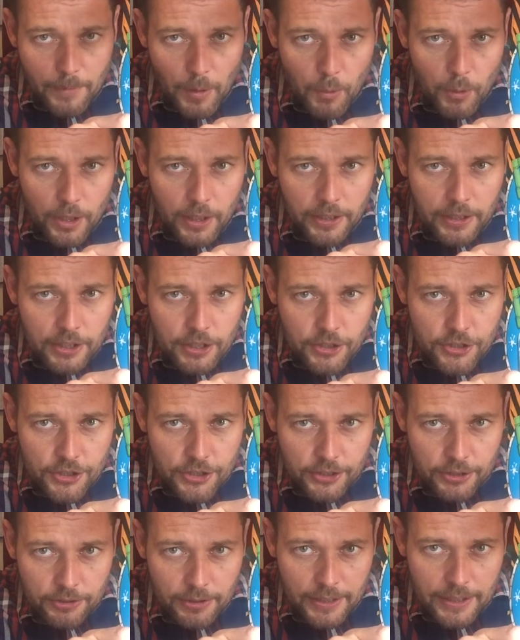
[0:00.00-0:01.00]
What I'm going to
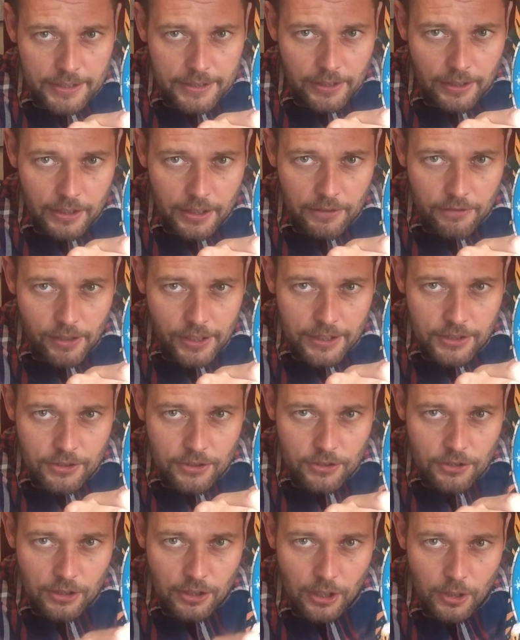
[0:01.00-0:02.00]
do is I'm going to very
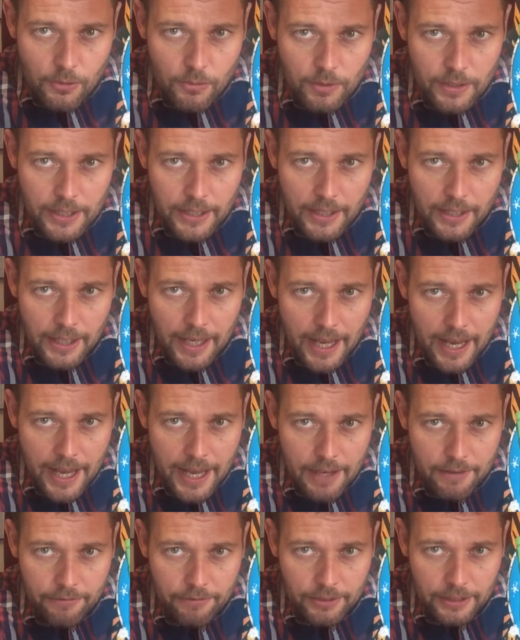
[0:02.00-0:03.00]
slowly and
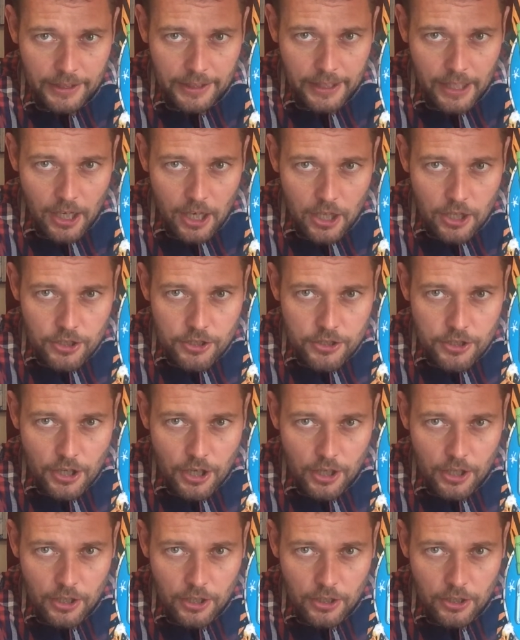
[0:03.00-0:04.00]
carefully
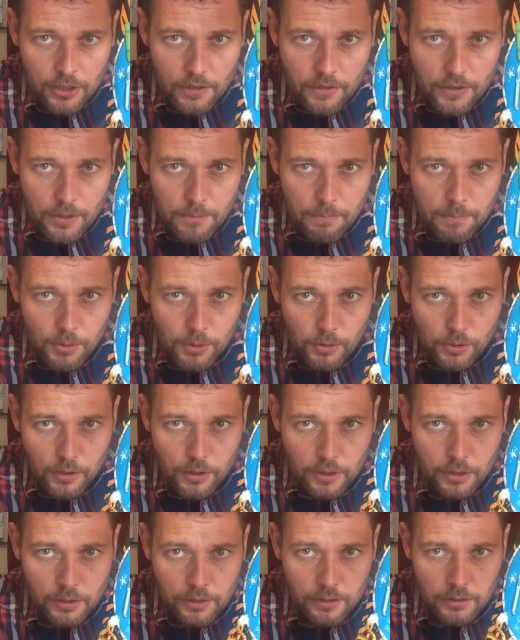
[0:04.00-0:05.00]
turn the
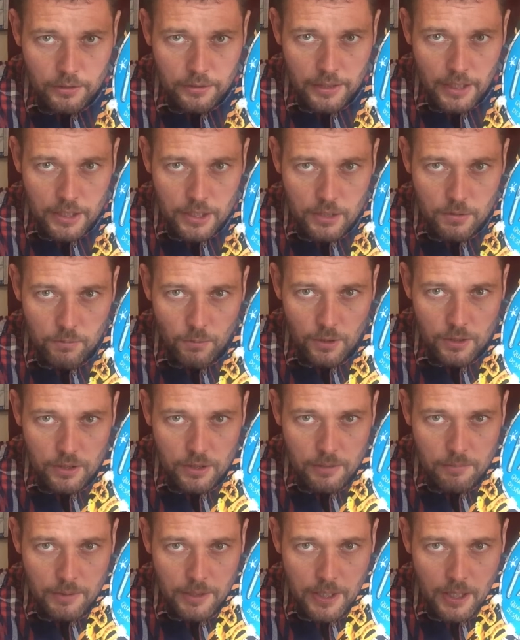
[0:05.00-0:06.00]
book. Now just
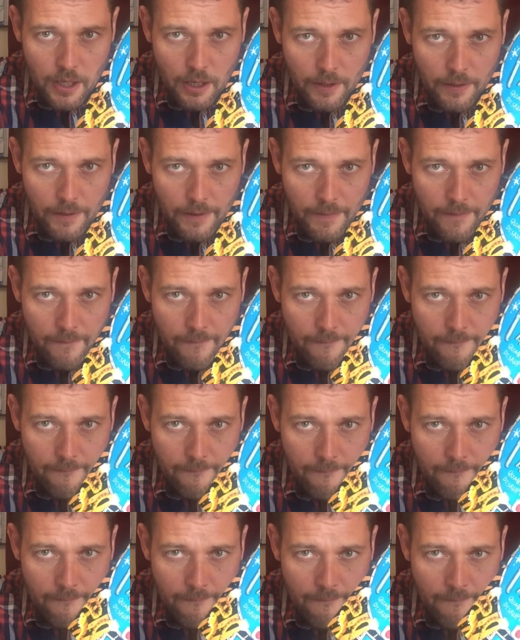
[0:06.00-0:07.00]
watch the banana.
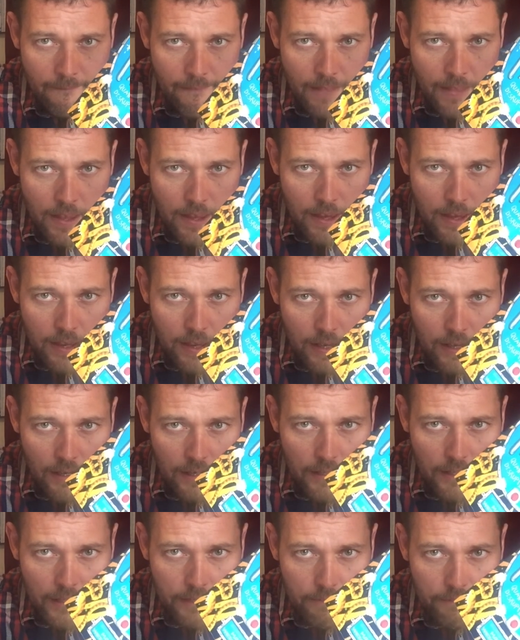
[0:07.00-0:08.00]

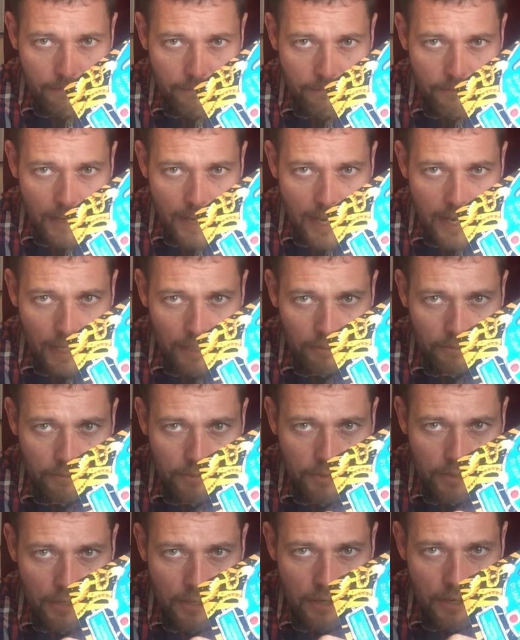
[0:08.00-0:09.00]
And I've
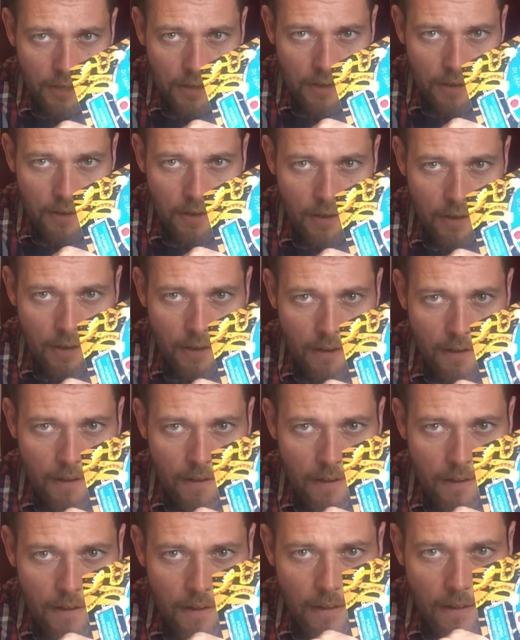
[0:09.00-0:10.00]
found
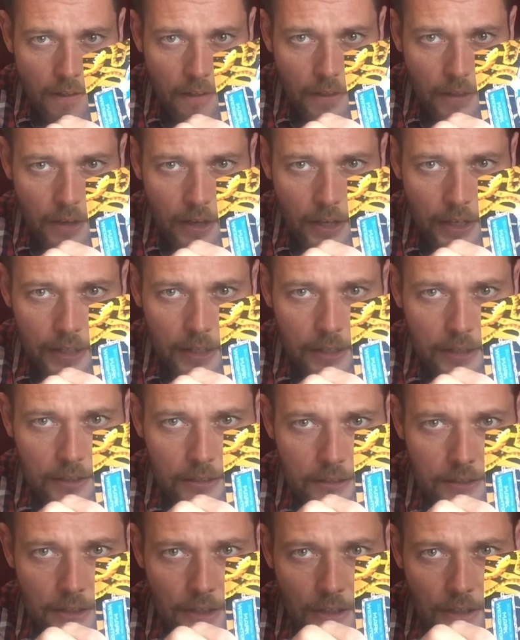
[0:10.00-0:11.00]
that I
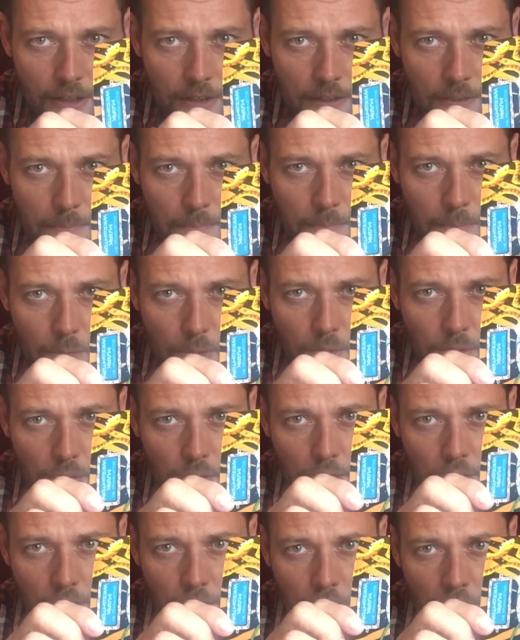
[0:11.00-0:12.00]
can turn the
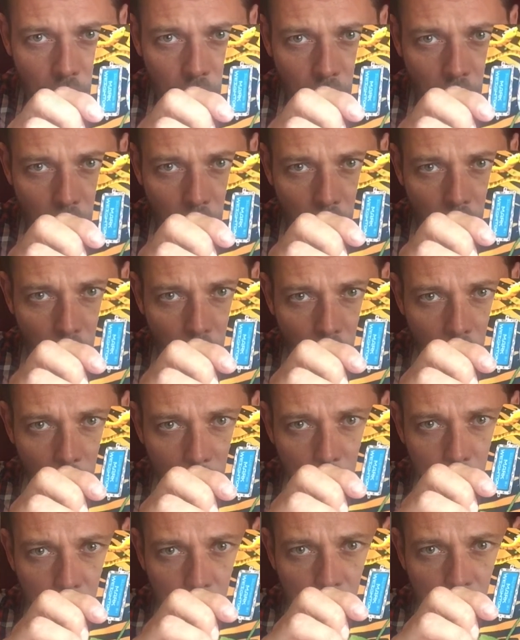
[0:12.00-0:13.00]
book
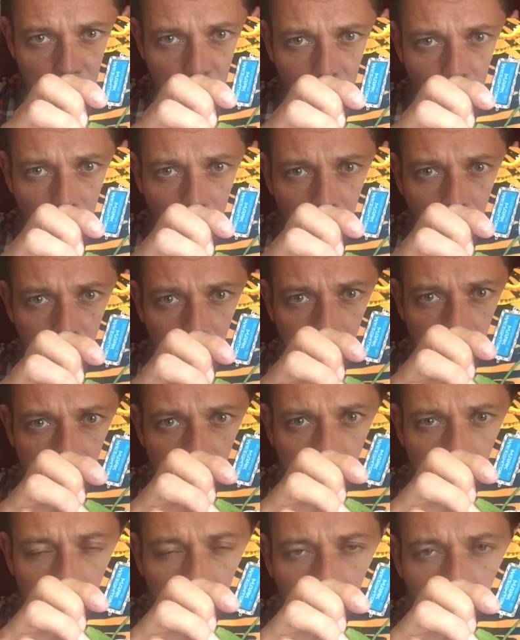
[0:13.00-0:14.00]
upside
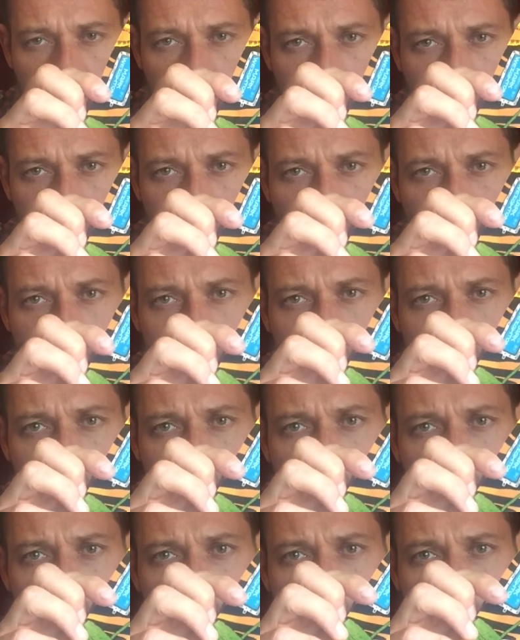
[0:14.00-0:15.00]
down.
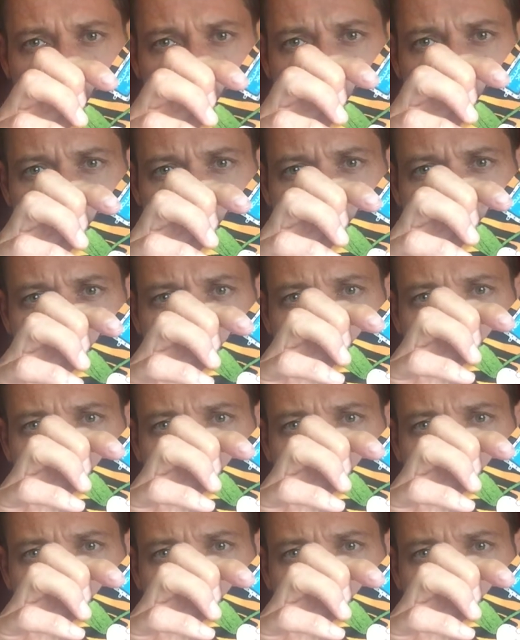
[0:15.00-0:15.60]
Just watch the